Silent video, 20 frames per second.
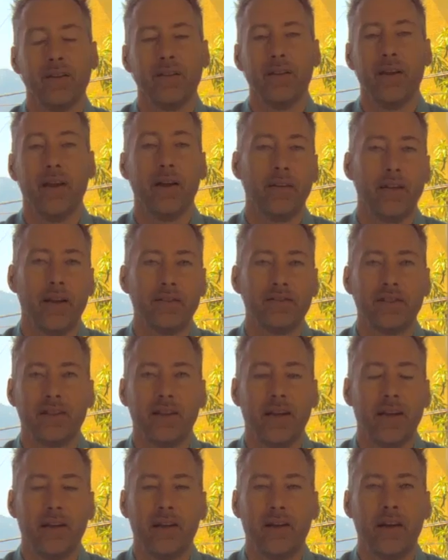Yeah, and that's,
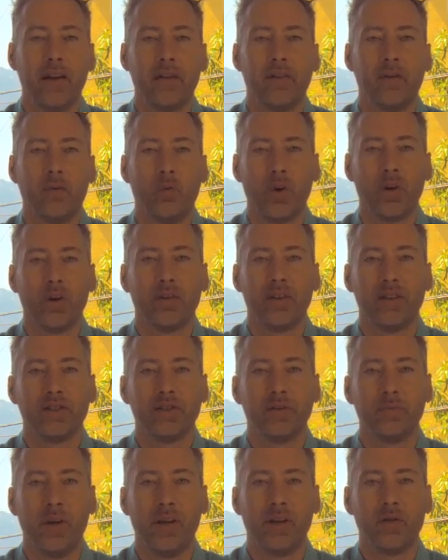again, another word
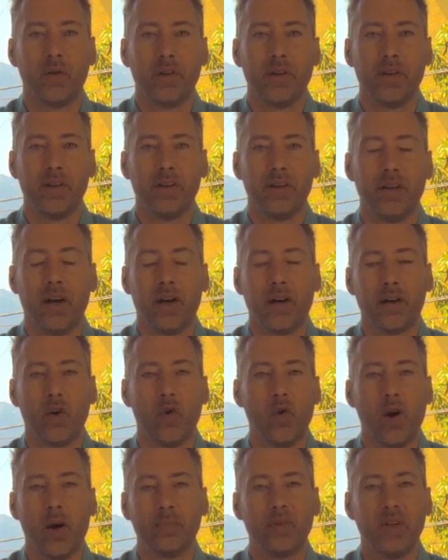that's been totally
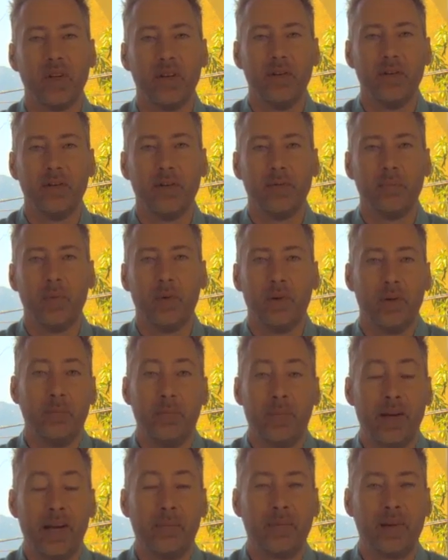co-opted and
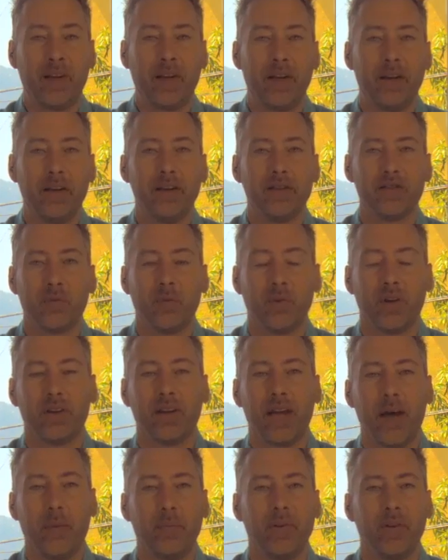manipulated is the
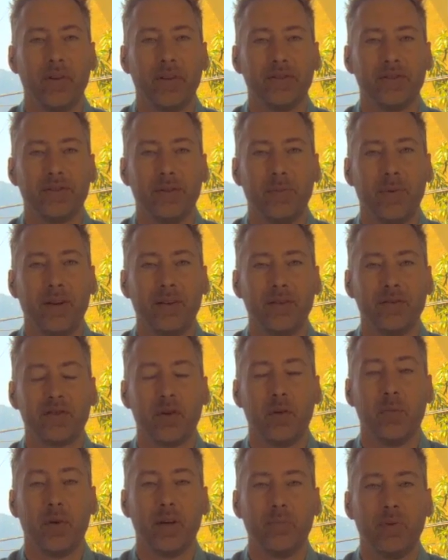word capitalism. And
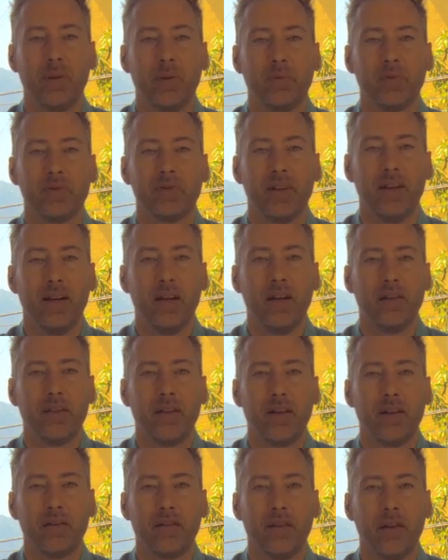so many people today
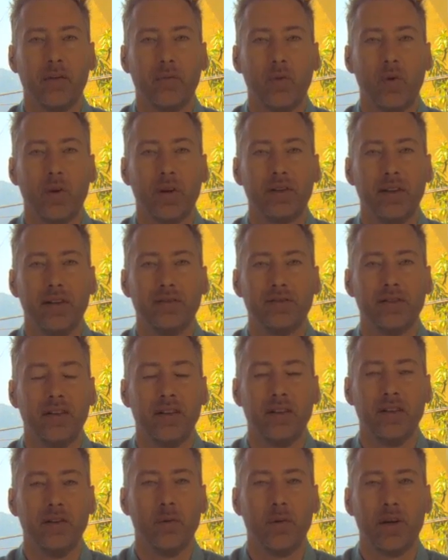think that what is
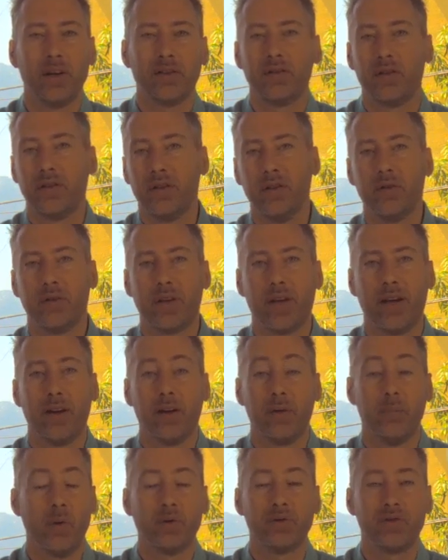in the U.S. or the
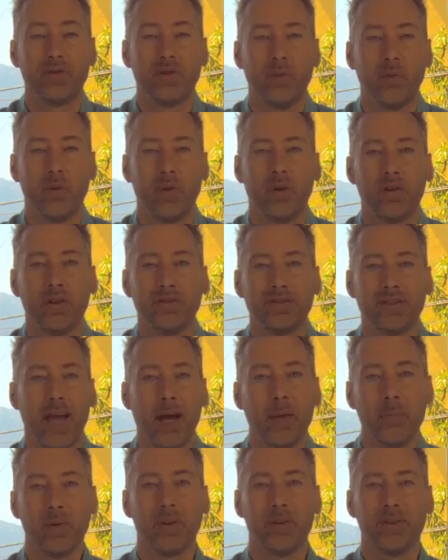U.K. or most of the world is
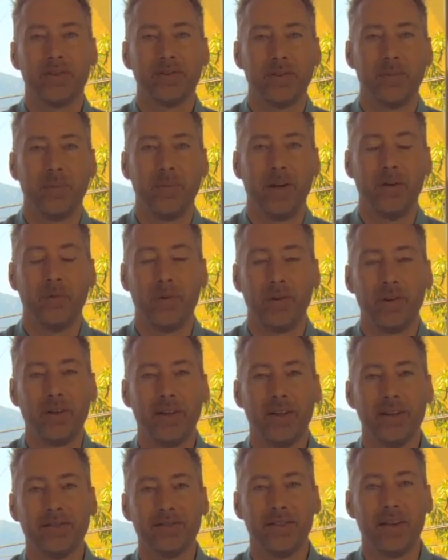capitalism, and it
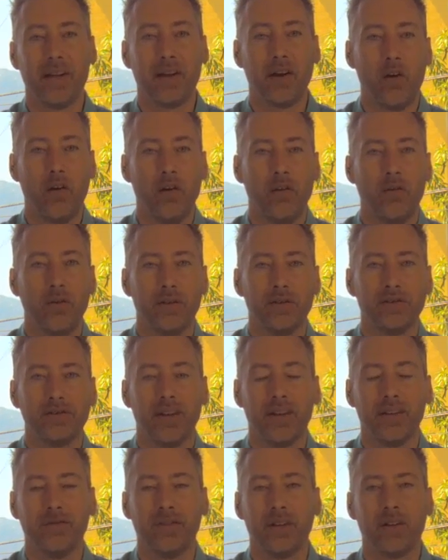really mm-hmm. isn't at all. It's
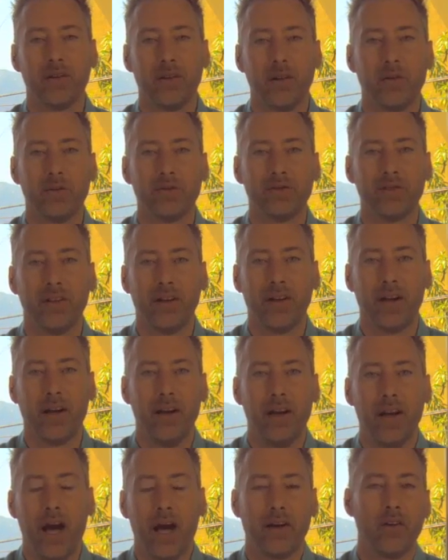not even close. Mm-hmm.
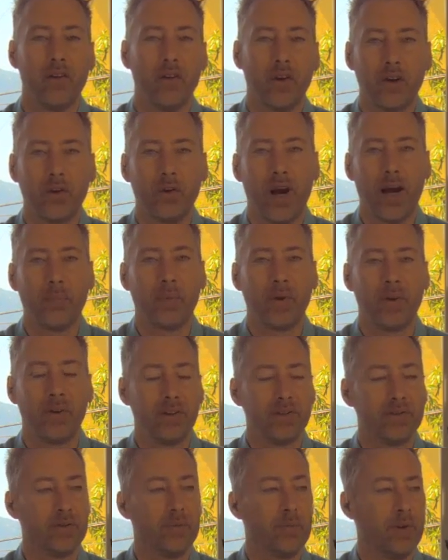And I call it
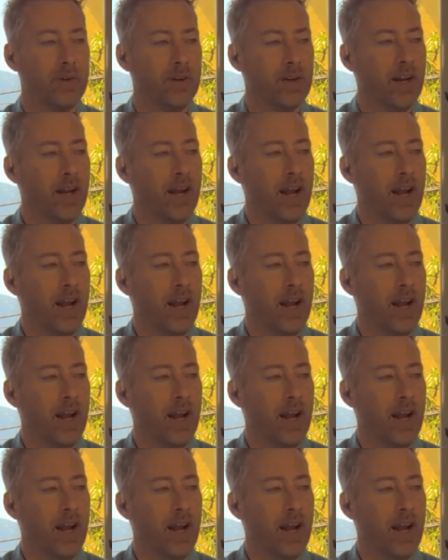crapatilism.